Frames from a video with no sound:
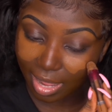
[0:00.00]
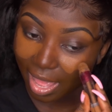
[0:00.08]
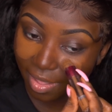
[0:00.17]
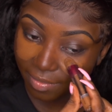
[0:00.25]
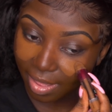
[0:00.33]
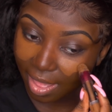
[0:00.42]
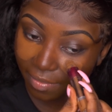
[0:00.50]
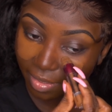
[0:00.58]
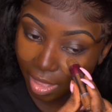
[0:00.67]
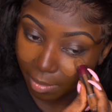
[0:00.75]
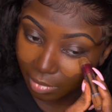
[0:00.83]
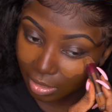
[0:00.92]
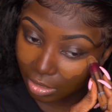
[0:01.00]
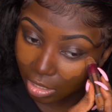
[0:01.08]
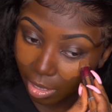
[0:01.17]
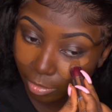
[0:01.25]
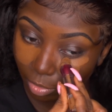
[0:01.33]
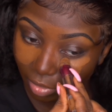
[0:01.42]
I've come to
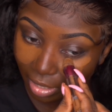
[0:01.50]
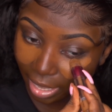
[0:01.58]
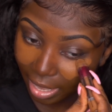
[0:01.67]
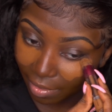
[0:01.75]
terms with that.